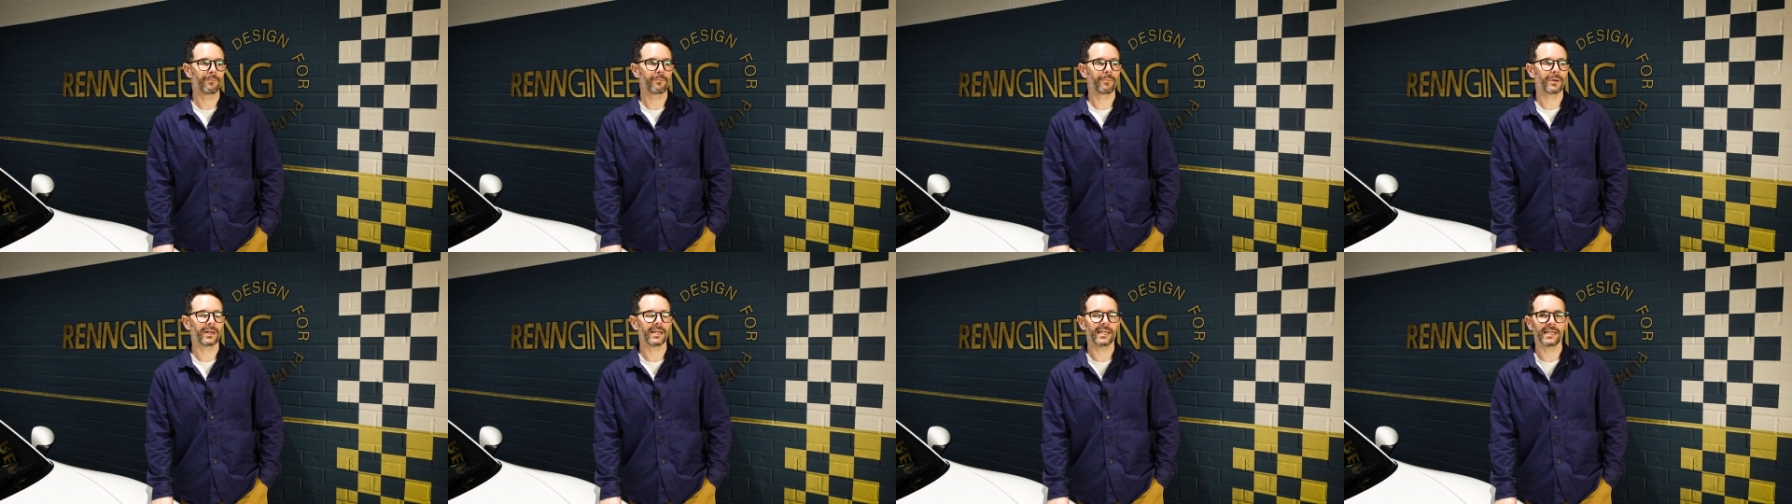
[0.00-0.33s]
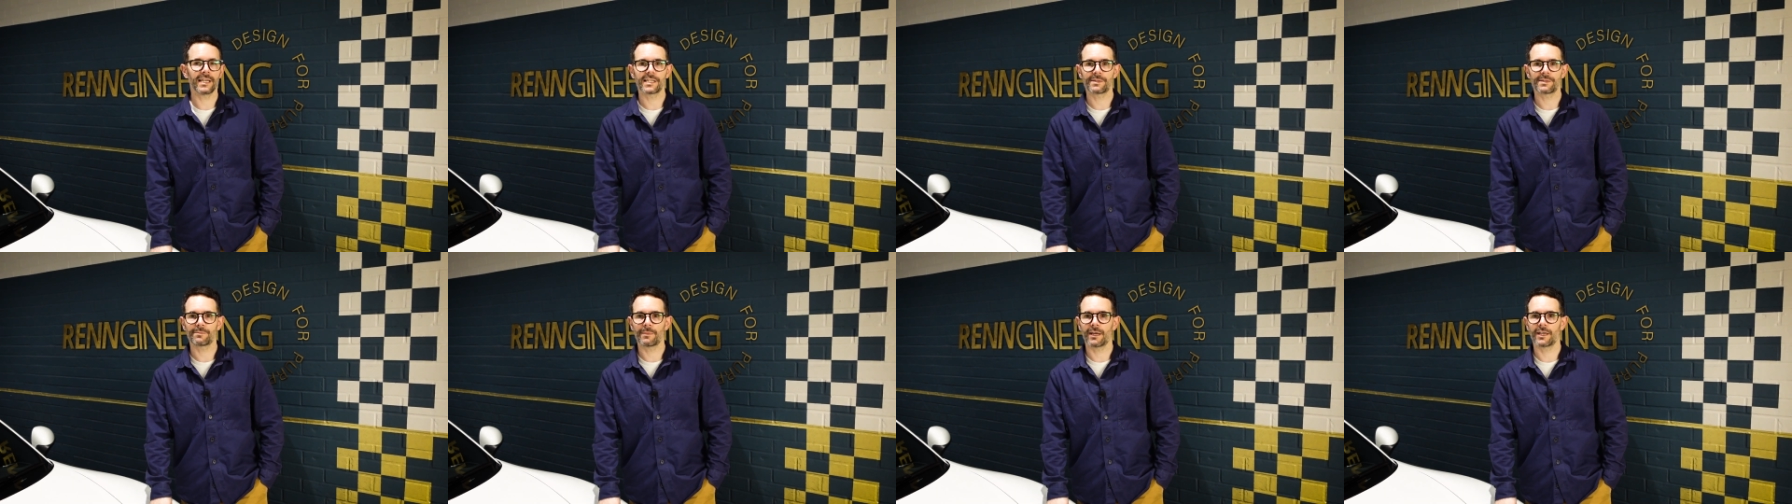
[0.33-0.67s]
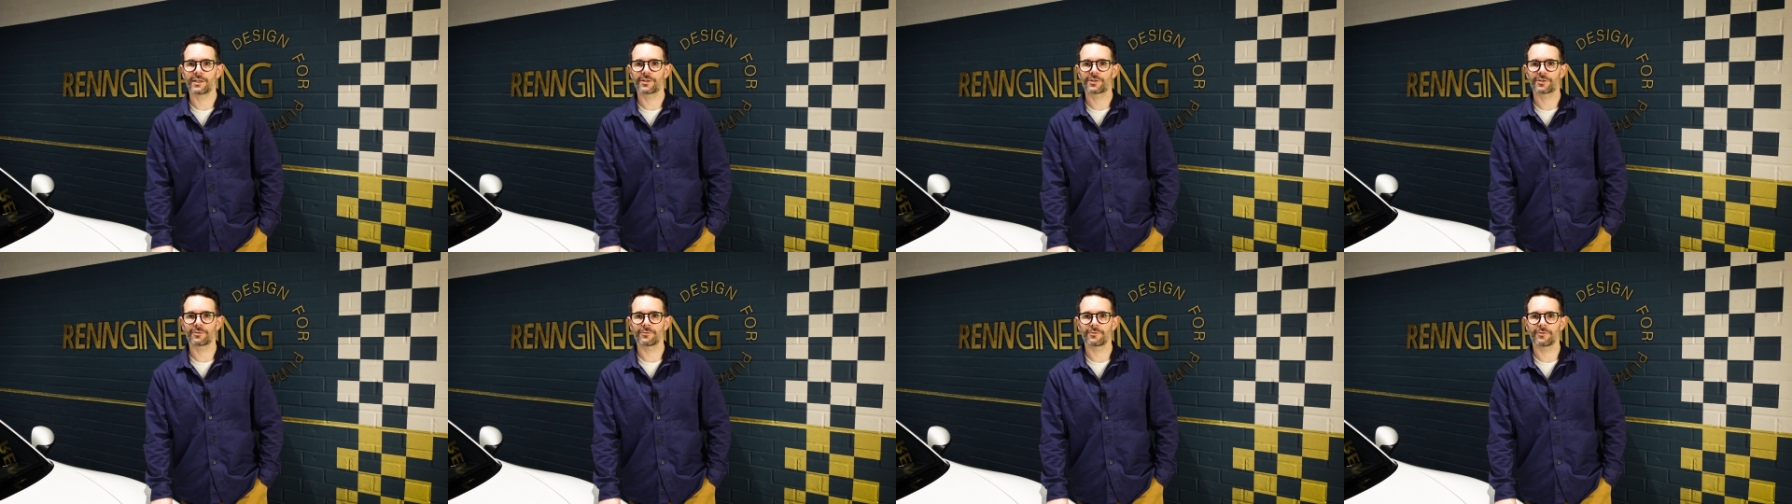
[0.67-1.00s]
Please
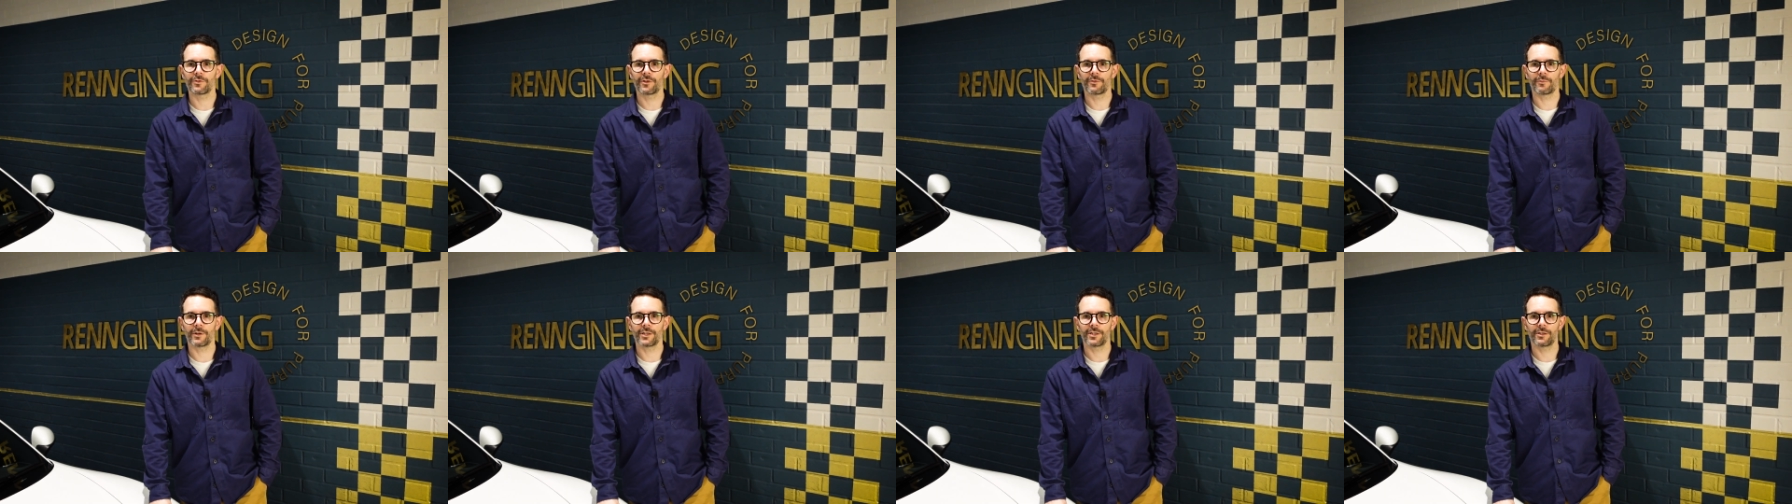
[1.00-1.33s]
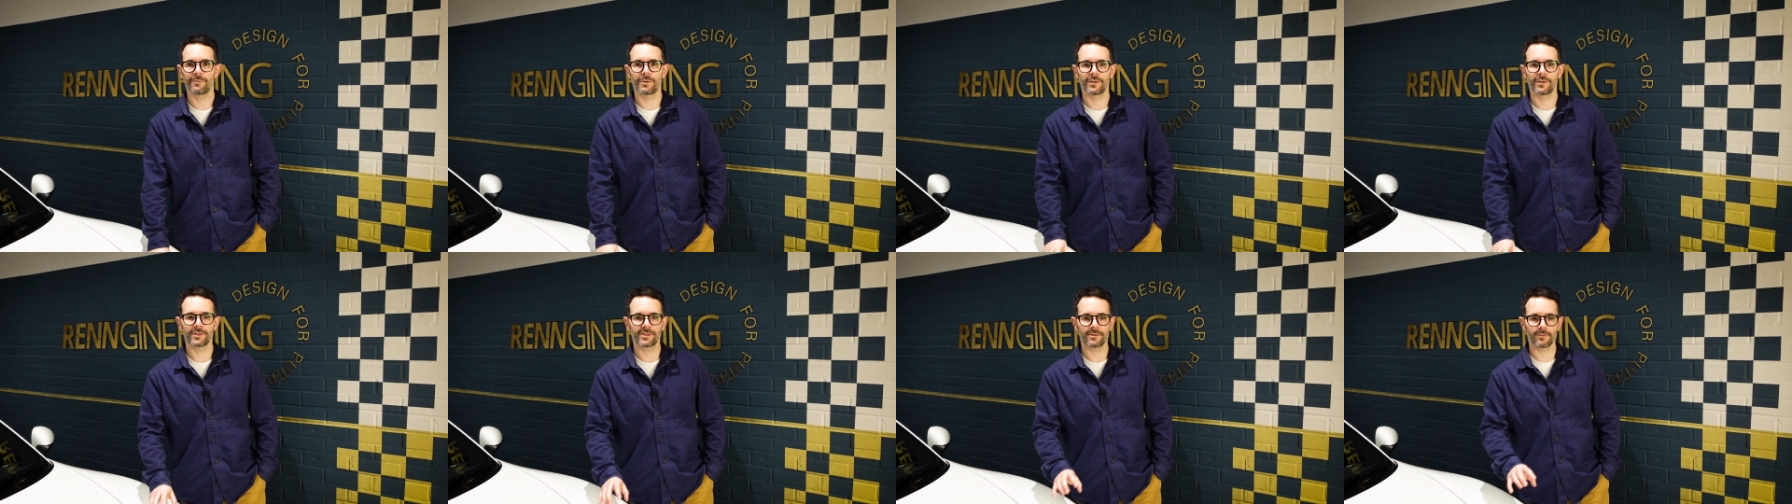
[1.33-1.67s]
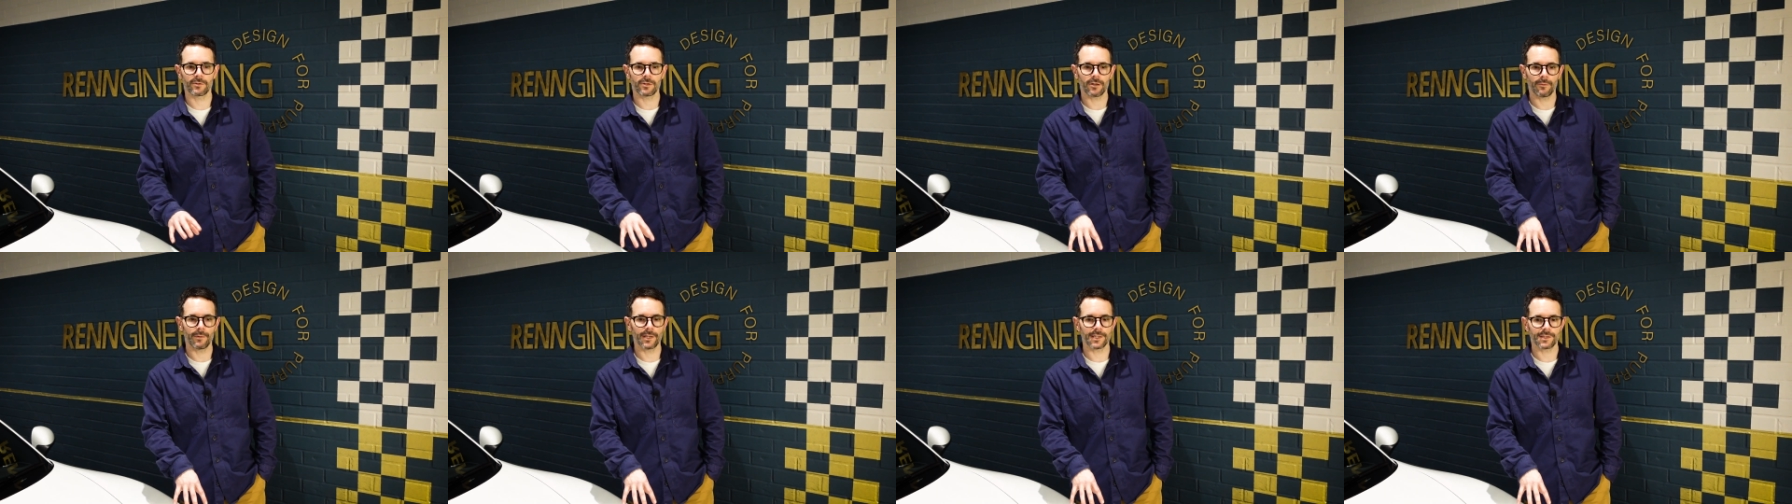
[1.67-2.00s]
make sure that when you put
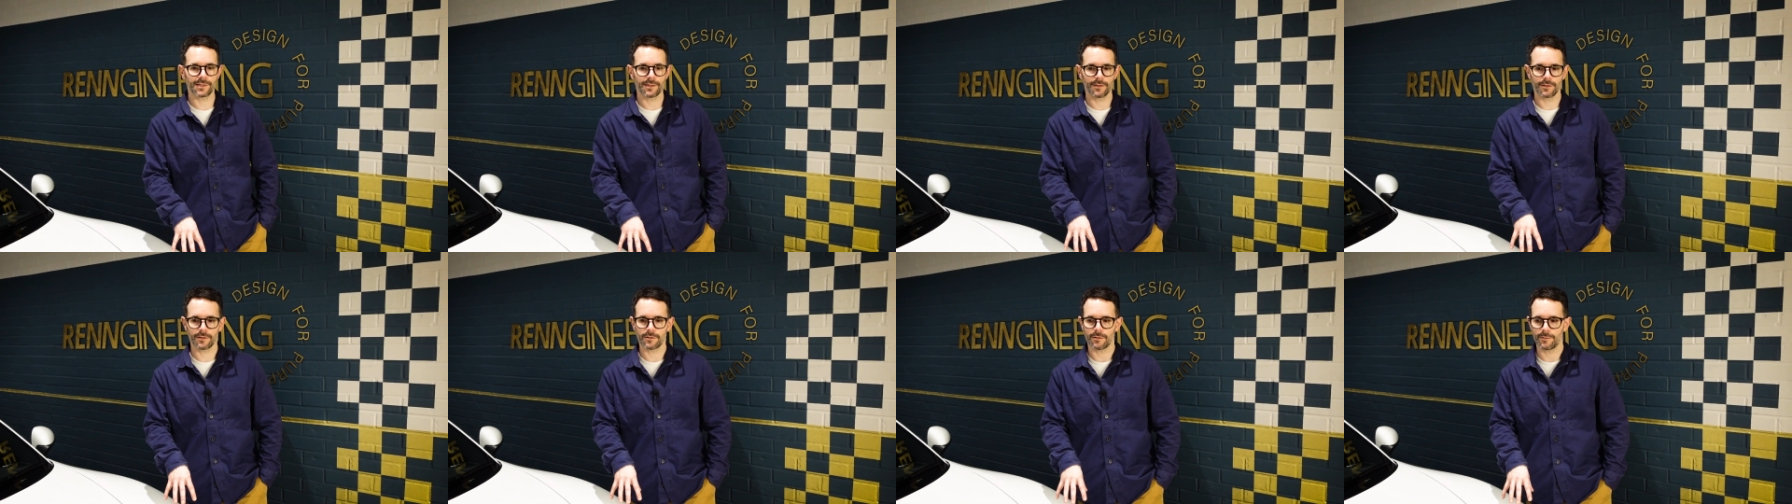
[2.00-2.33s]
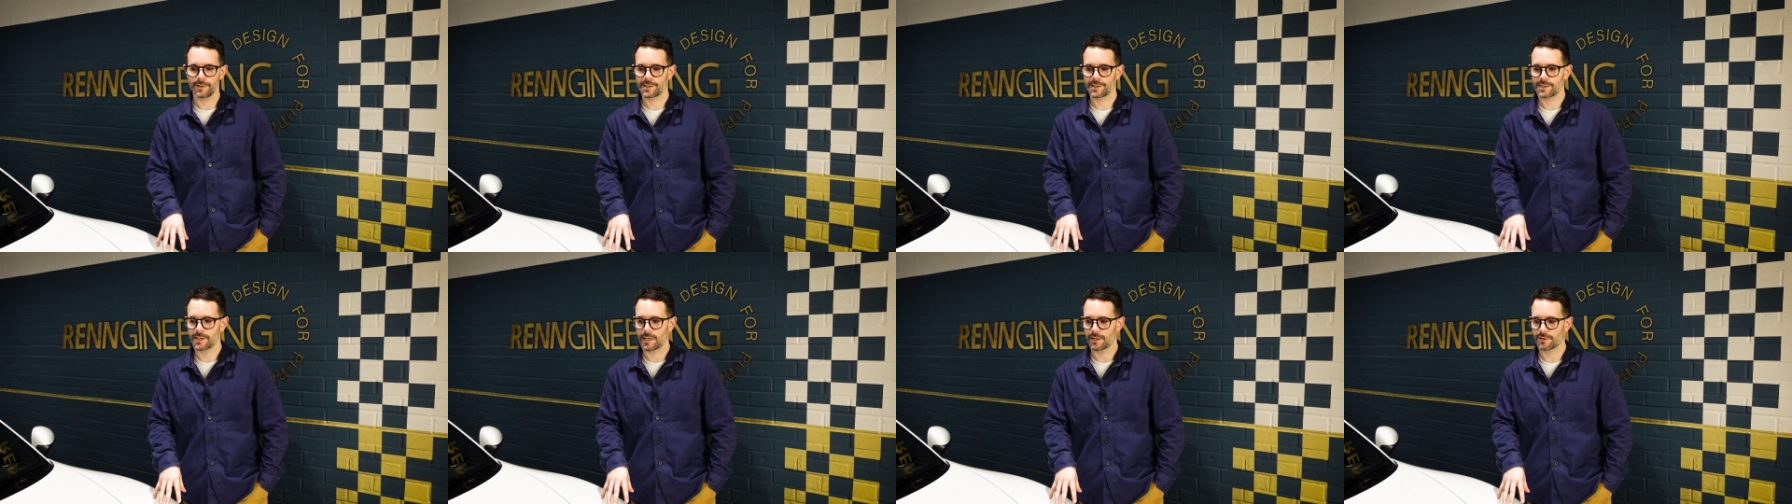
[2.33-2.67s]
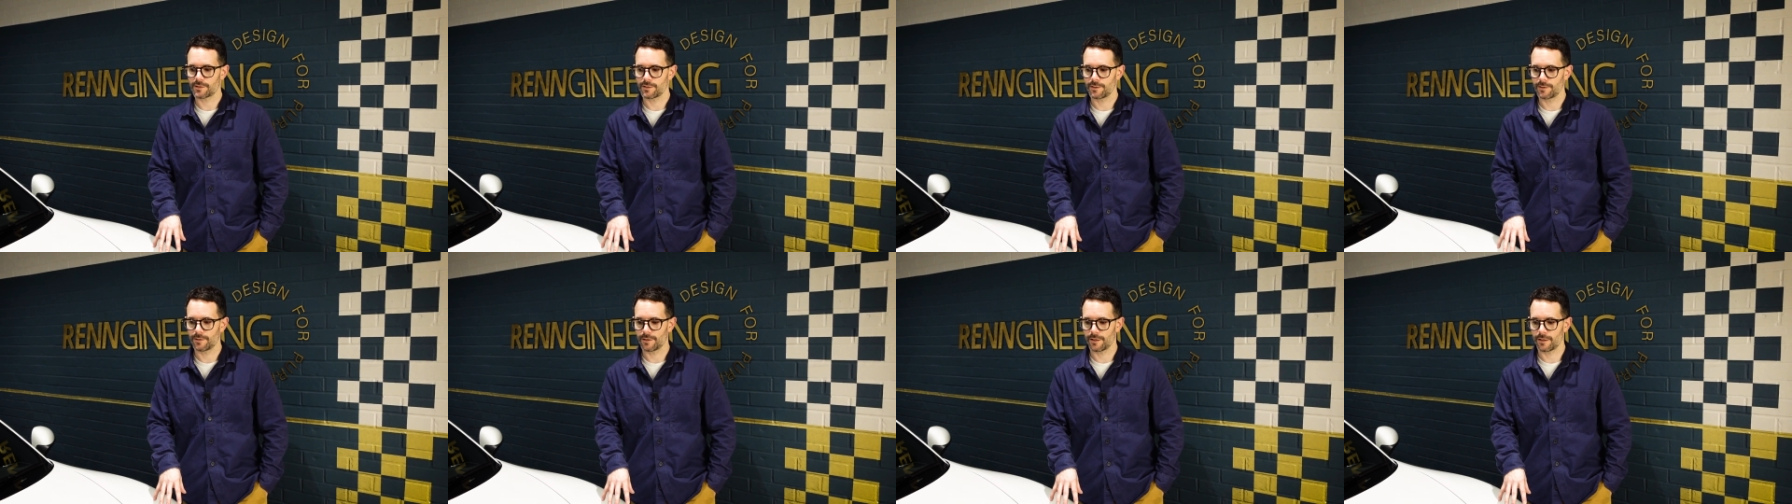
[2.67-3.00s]
some comments in the comment
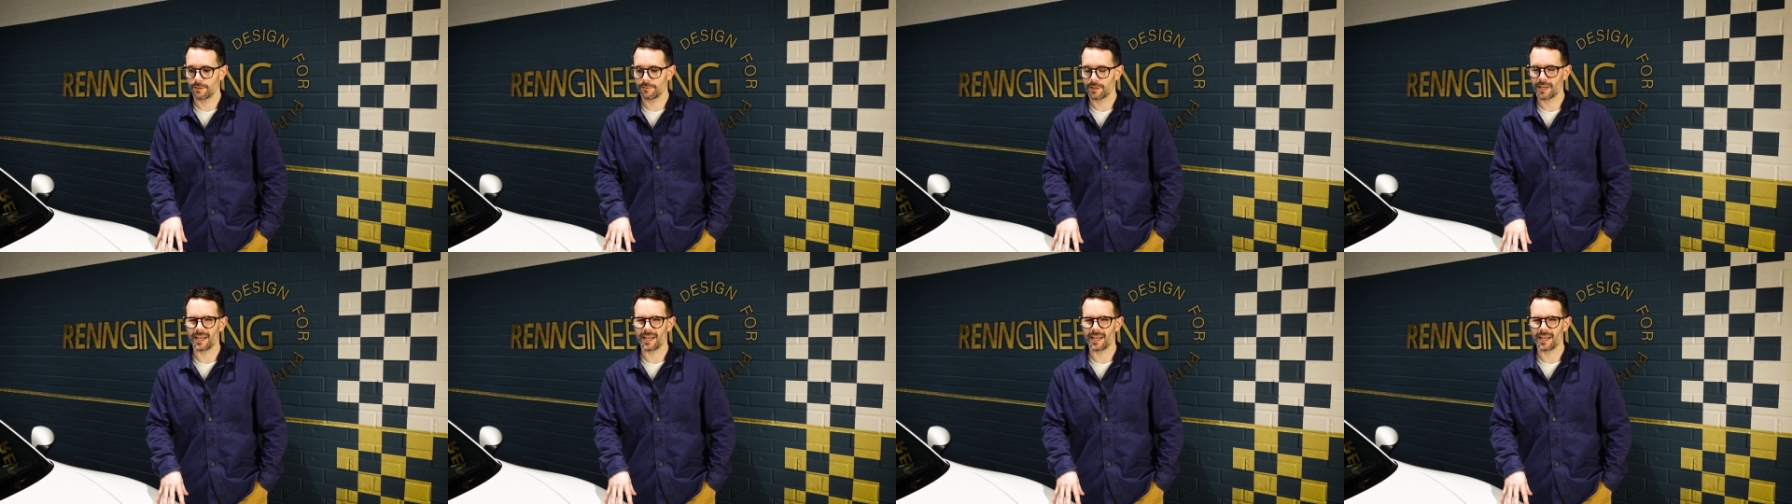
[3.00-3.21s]
section though,